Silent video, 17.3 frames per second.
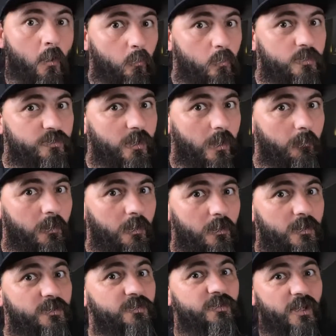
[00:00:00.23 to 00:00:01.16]
What's up,
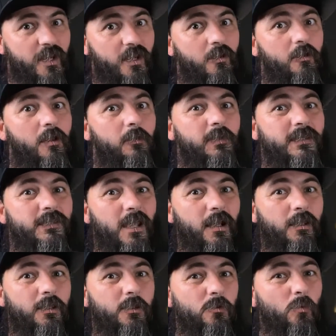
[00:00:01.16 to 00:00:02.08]
guys? Today I'm going to be
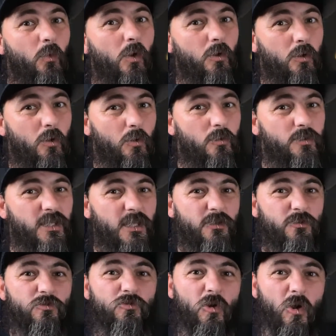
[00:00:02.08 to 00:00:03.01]
telling you what
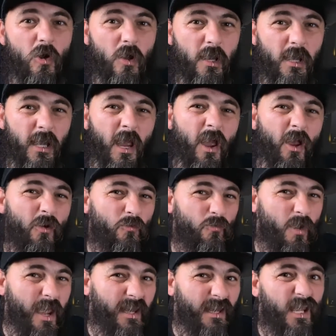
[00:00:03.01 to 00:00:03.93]
causes dry,
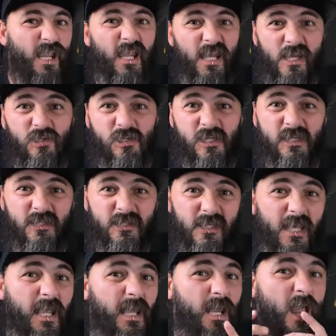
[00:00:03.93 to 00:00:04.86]
red, itchy
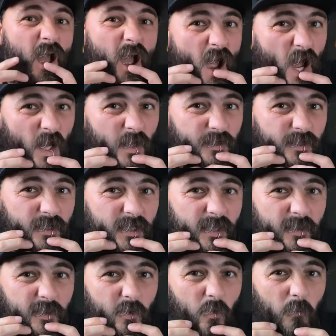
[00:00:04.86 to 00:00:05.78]
skin
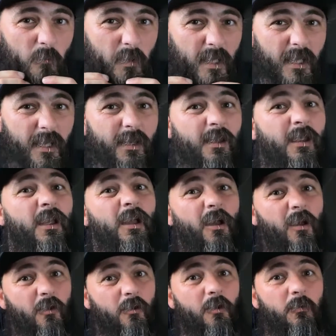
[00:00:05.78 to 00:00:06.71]
underneath your beard,
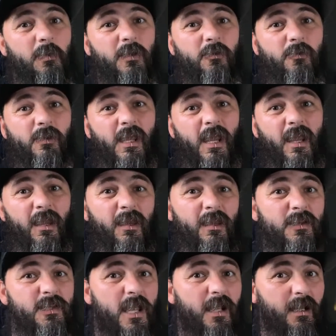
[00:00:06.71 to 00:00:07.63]
and I'm going to be doing that in
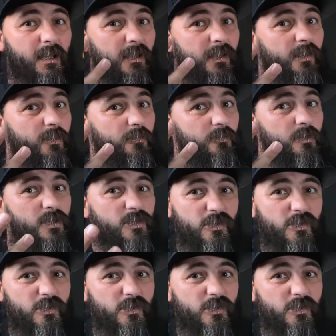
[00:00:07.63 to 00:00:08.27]
exactly 3